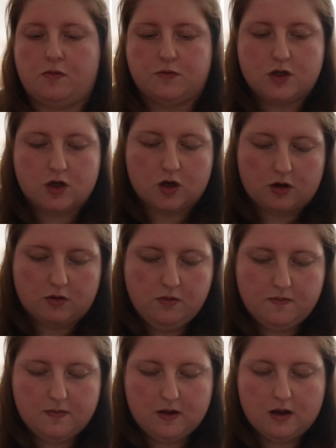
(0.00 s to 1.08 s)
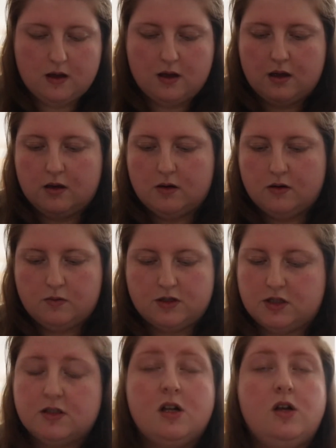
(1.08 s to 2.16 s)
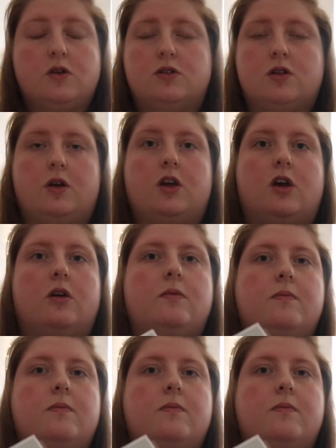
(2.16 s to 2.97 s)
2, which is going to look so cute